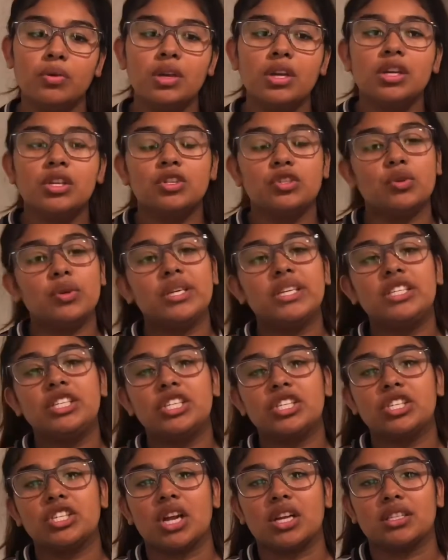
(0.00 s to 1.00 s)
so he's just
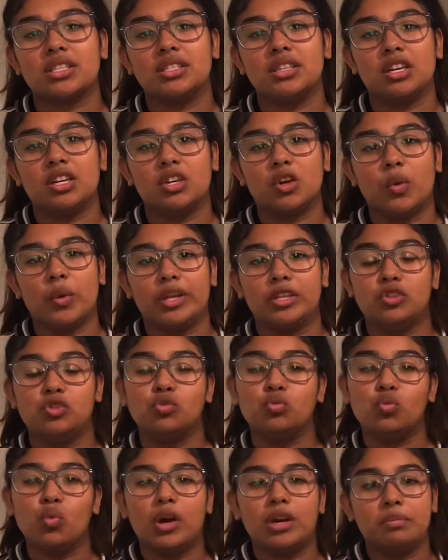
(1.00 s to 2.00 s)
not stuck going to
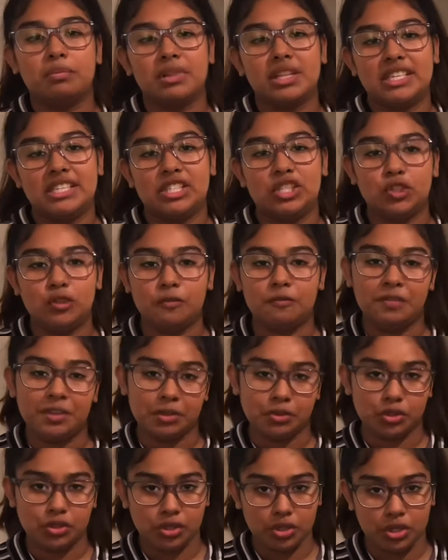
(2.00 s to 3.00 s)
one place to feel
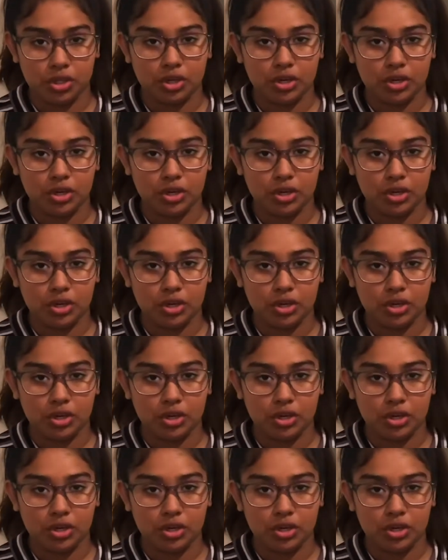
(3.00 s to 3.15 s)
secure.